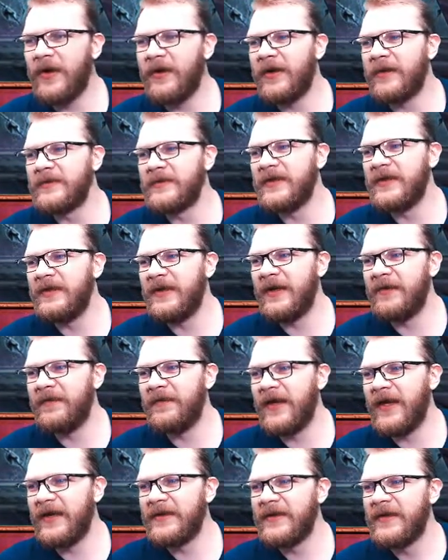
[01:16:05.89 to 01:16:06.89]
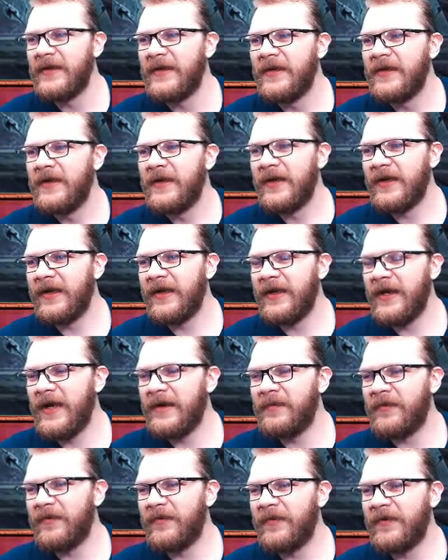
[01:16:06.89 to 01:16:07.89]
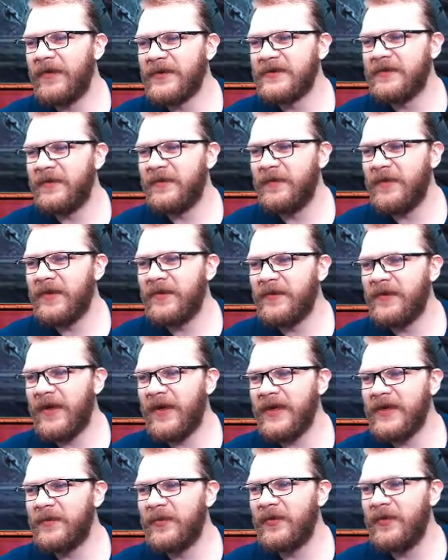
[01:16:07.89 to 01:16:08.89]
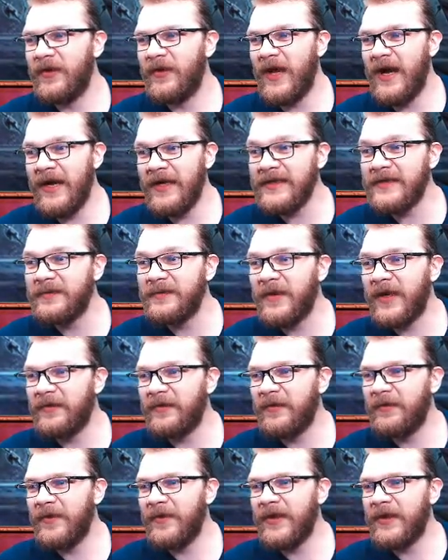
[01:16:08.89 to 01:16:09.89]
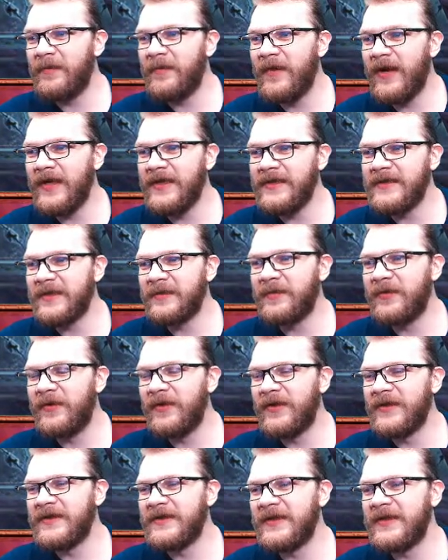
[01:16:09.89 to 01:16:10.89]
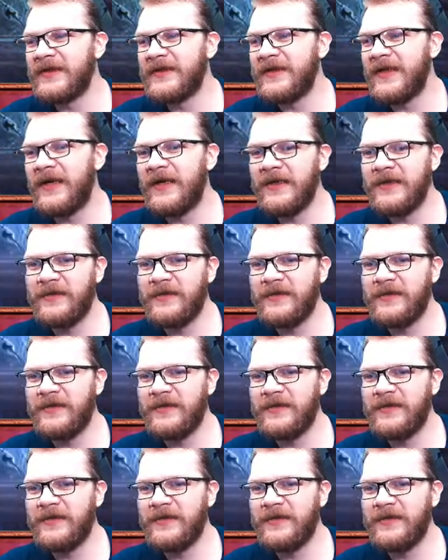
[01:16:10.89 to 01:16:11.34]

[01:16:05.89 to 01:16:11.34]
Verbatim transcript: I'd absolutely love that. Again, Emma Frost would be great pull. Iceman would be amazing pull as a six star.